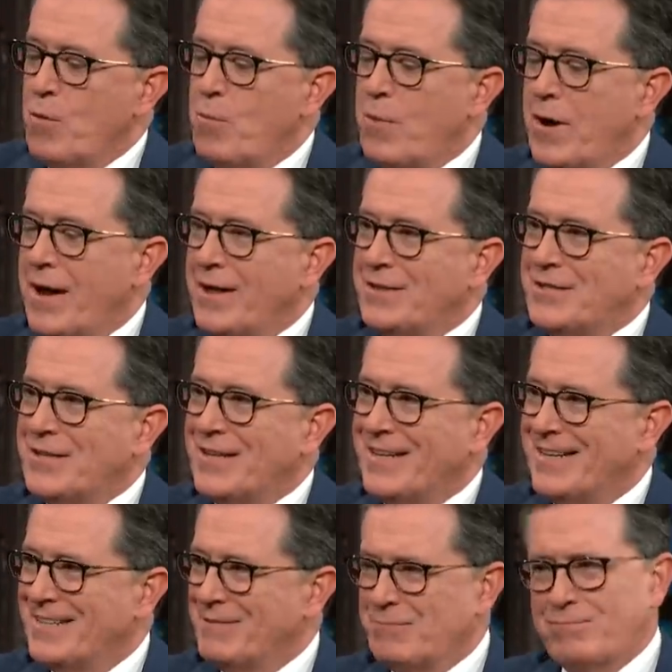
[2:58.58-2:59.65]
Well, don't
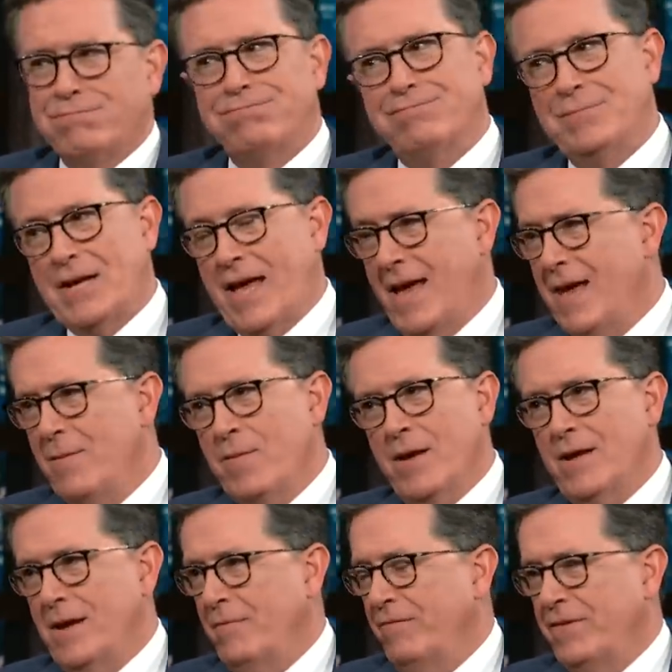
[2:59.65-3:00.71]
don't count hey, yourself out.
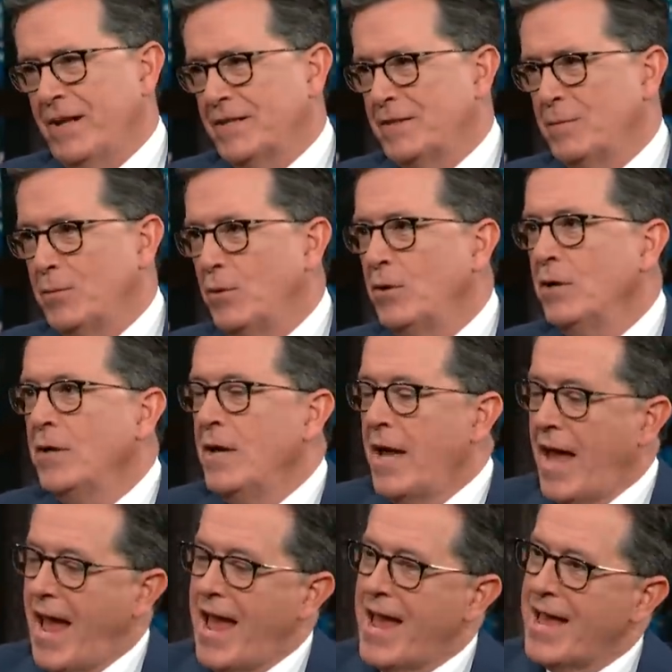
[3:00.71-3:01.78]
Hey, man, I'm out. flexible.
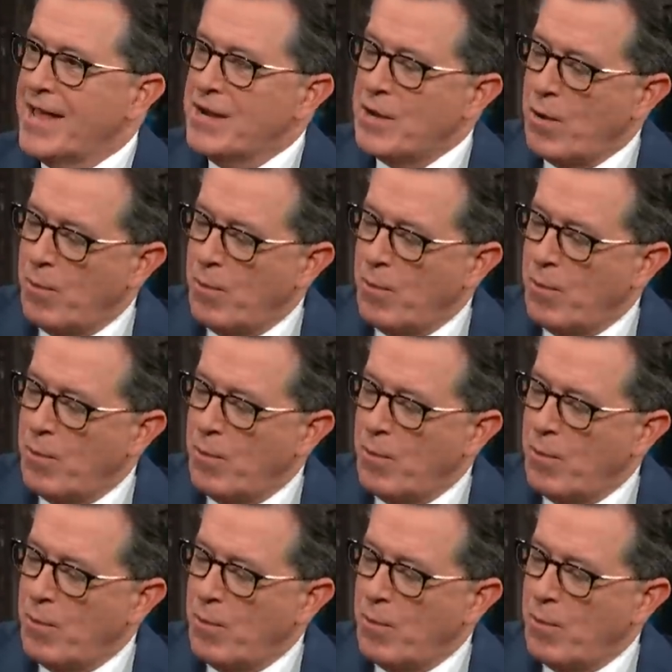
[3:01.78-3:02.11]
And